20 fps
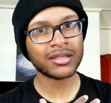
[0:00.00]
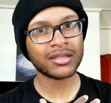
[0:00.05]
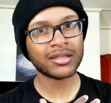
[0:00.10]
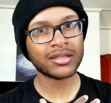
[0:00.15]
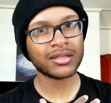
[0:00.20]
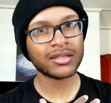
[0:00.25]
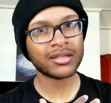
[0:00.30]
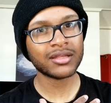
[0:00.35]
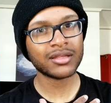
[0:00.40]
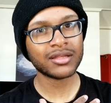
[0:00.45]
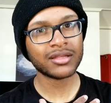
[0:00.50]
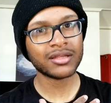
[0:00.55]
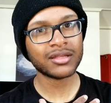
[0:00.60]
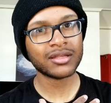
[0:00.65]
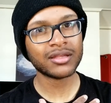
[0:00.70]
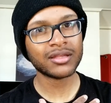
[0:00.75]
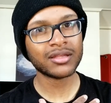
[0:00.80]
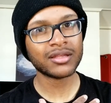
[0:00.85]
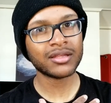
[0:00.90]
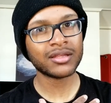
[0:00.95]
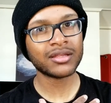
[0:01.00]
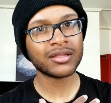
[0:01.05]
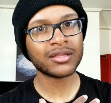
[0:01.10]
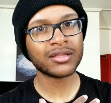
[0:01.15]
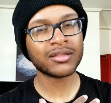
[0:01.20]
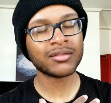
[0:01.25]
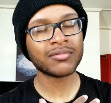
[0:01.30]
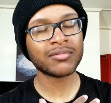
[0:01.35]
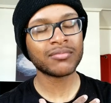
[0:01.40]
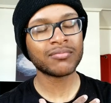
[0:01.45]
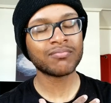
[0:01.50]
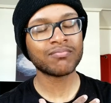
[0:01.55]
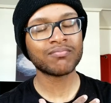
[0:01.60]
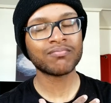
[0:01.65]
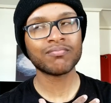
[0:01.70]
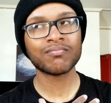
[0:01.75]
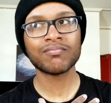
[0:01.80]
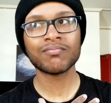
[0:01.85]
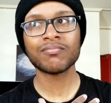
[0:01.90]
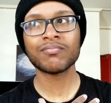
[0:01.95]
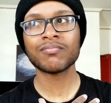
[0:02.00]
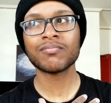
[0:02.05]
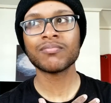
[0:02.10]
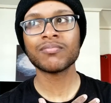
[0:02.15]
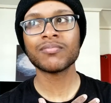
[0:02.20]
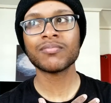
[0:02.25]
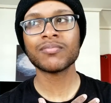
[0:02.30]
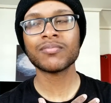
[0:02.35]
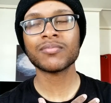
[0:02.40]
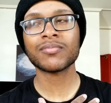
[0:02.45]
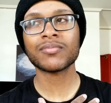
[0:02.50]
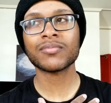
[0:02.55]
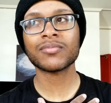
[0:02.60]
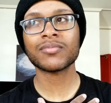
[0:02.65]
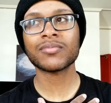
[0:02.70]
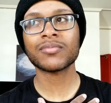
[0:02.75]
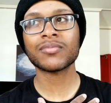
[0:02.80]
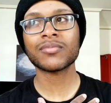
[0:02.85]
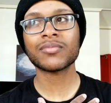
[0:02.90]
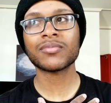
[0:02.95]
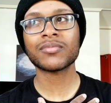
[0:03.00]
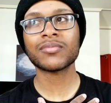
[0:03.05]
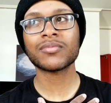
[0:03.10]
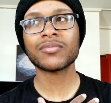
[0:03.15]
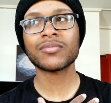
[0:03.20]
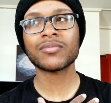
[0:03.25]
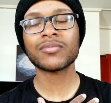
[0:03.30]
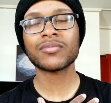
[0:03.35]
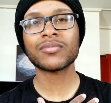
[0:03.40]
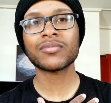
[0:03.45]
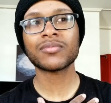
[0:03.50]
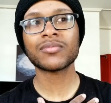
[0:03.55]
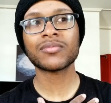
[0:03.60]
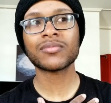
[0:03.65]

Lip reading: No one is speaking in this clip.